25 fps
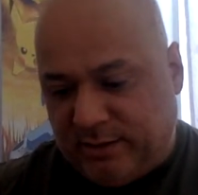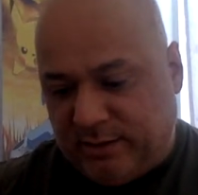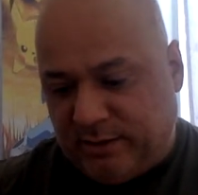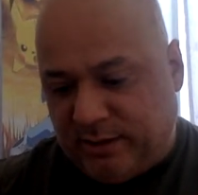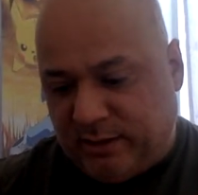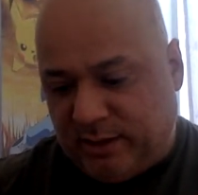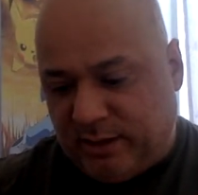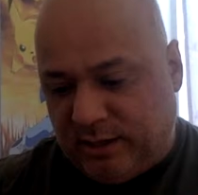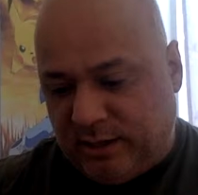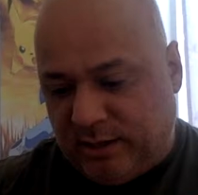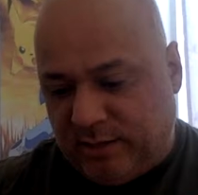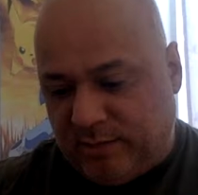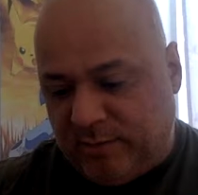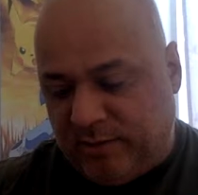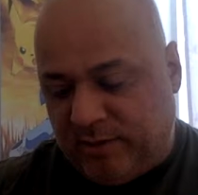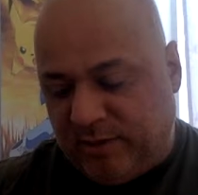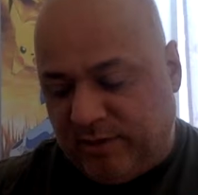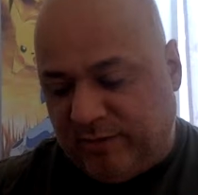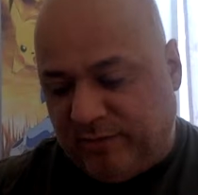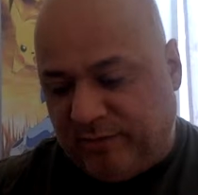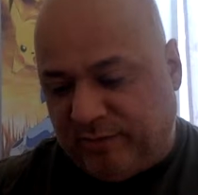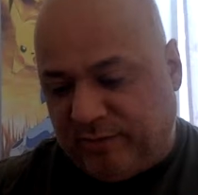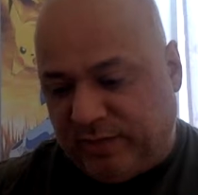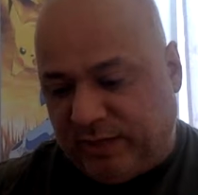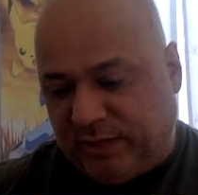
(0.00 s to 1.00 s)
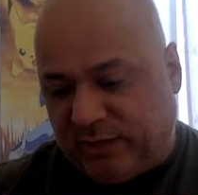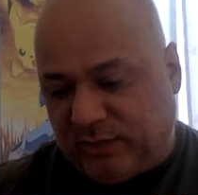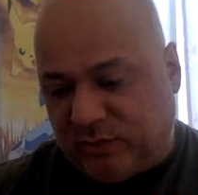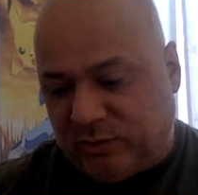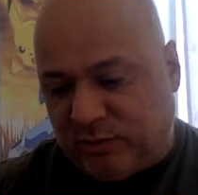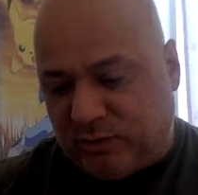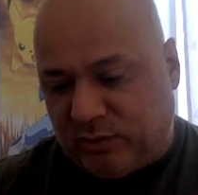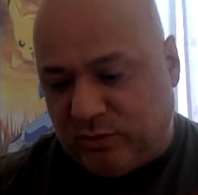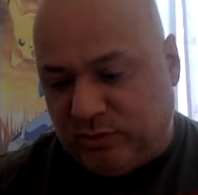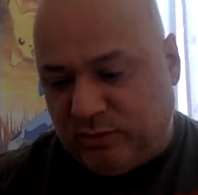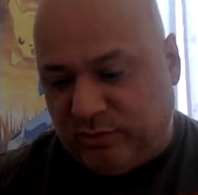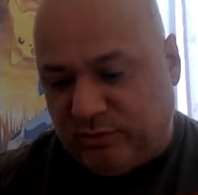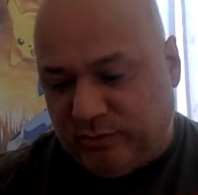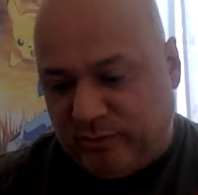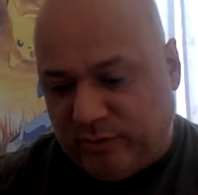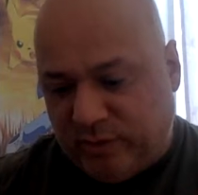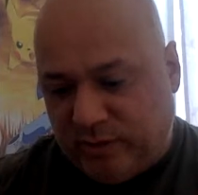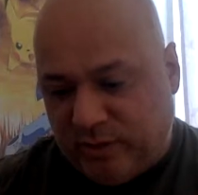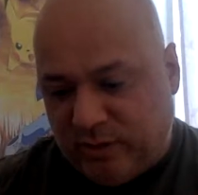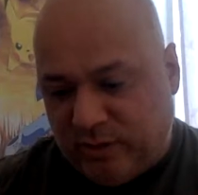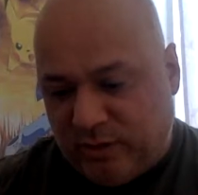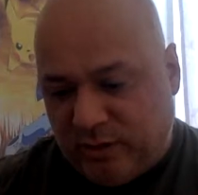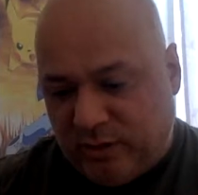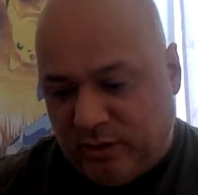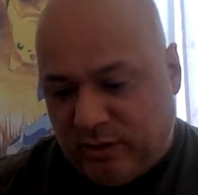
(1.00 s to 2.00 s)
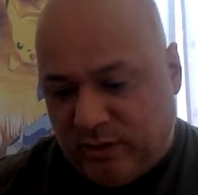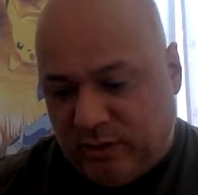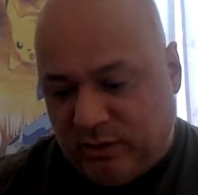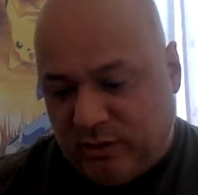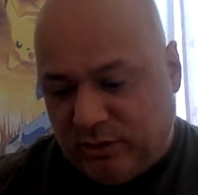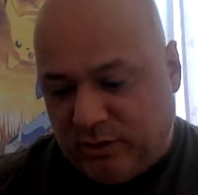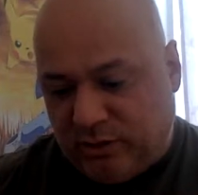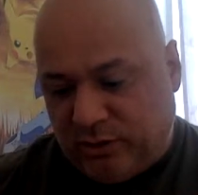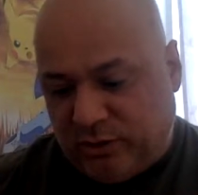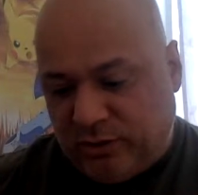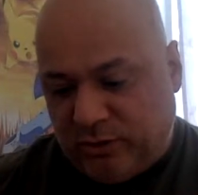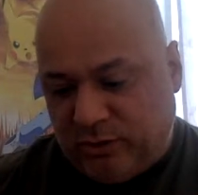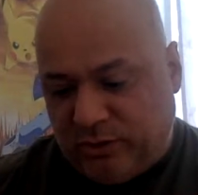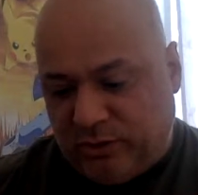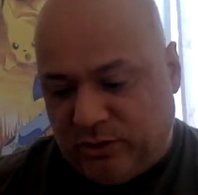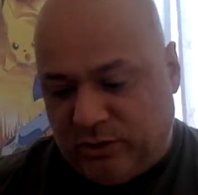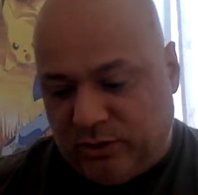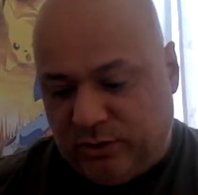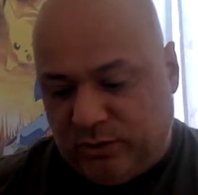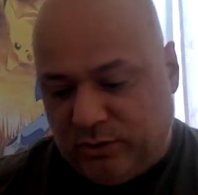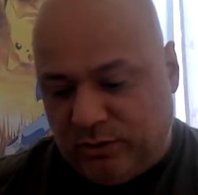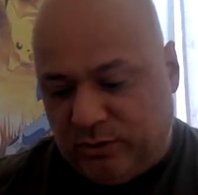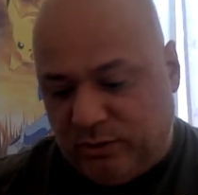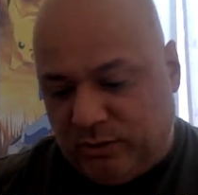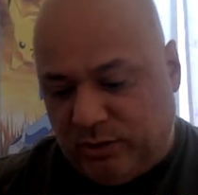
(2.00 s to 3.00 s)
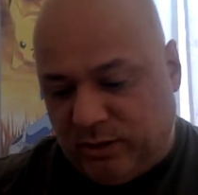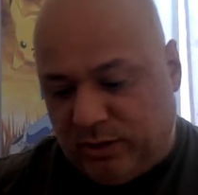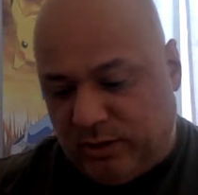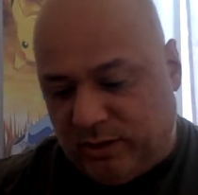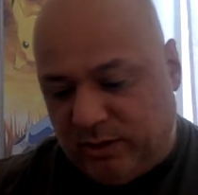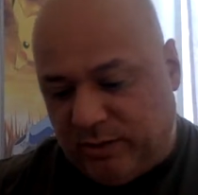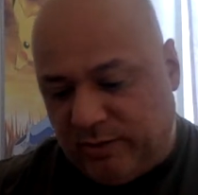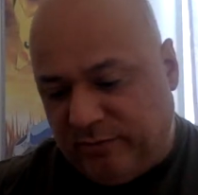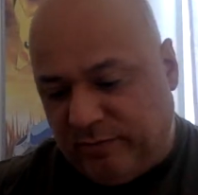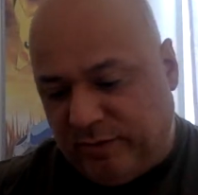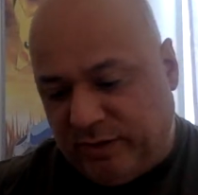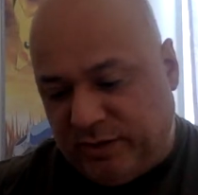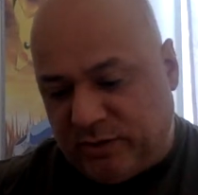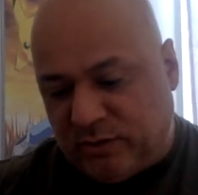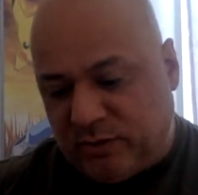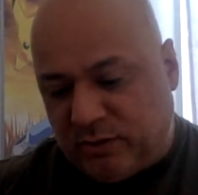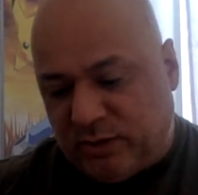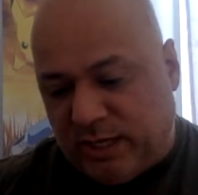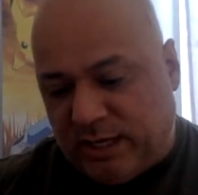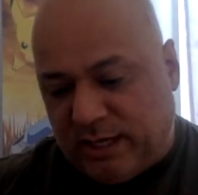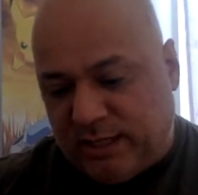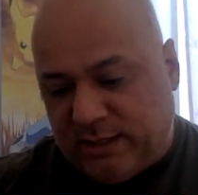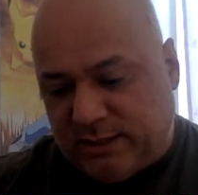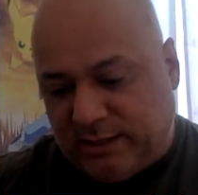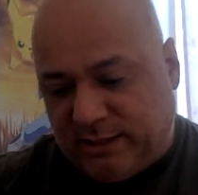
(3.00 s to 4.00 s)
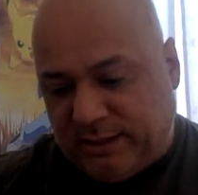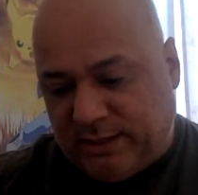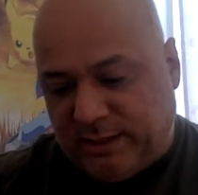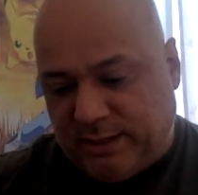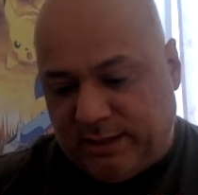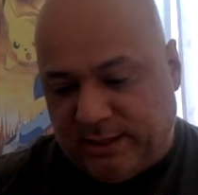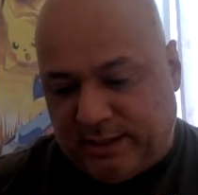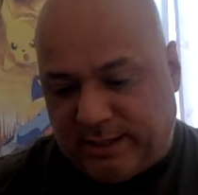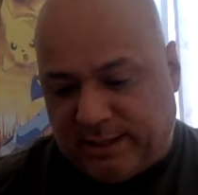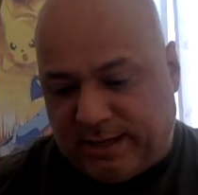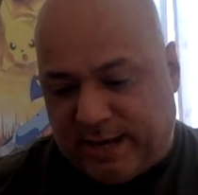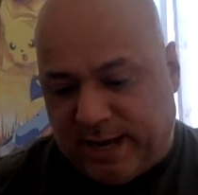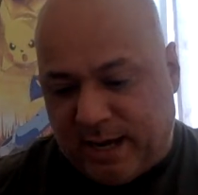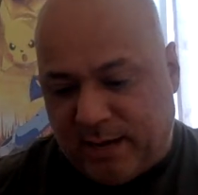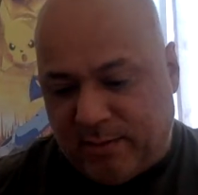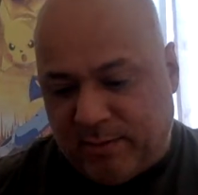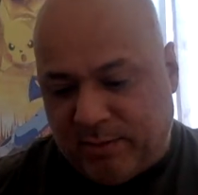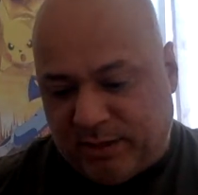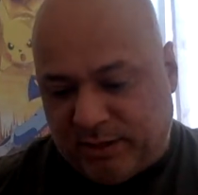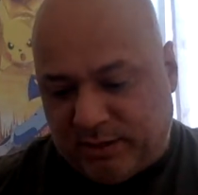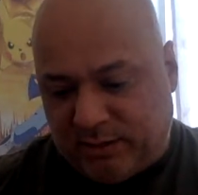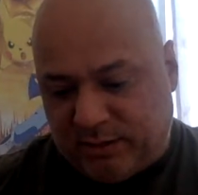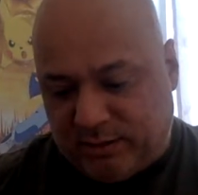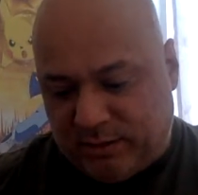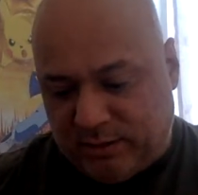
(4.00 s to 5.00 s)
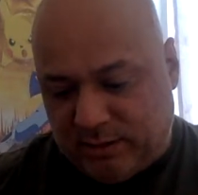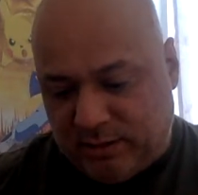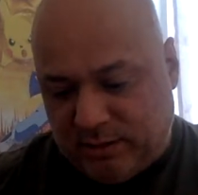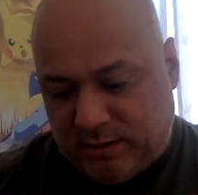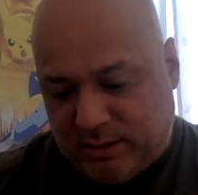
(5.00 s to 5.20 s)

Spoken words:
If that's what you're used to visualizing in the comics,